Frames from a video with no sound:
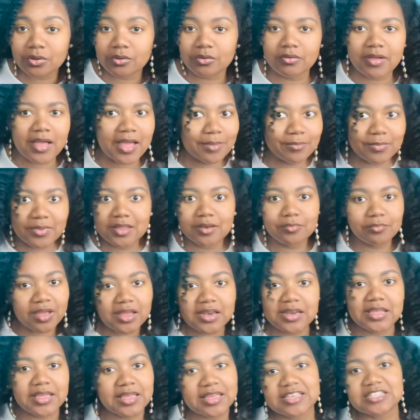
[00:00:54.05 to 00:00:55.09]
I mean, money
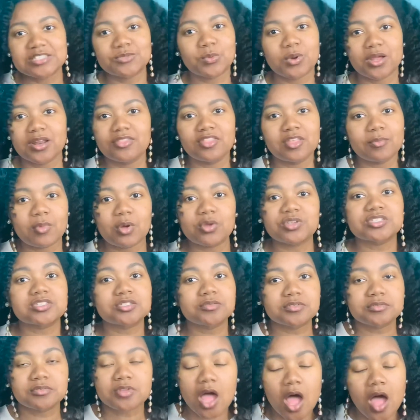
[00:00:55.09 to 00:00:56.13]
is one of the most
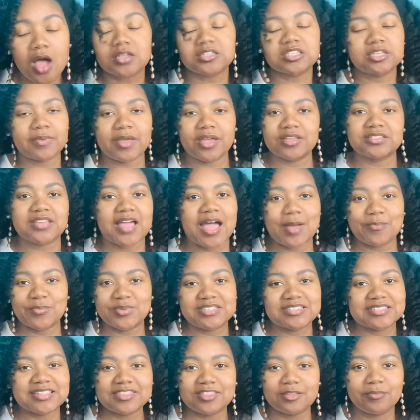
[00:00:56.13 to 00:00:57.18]
talked about topics in
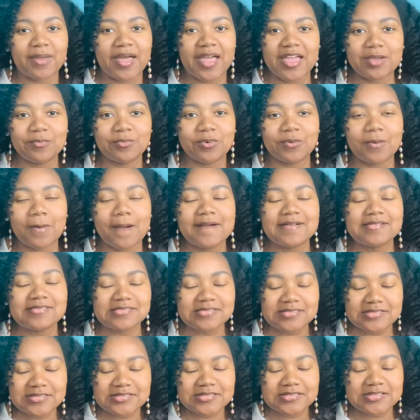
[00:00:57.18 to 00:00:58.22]
the Bible.
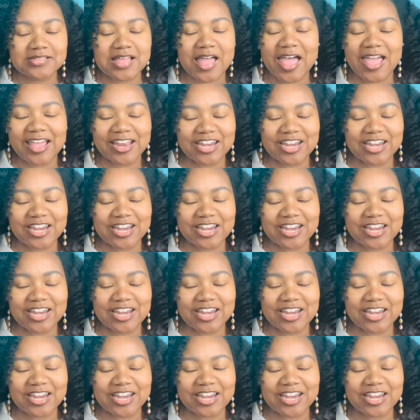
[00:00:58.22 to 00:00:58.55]
I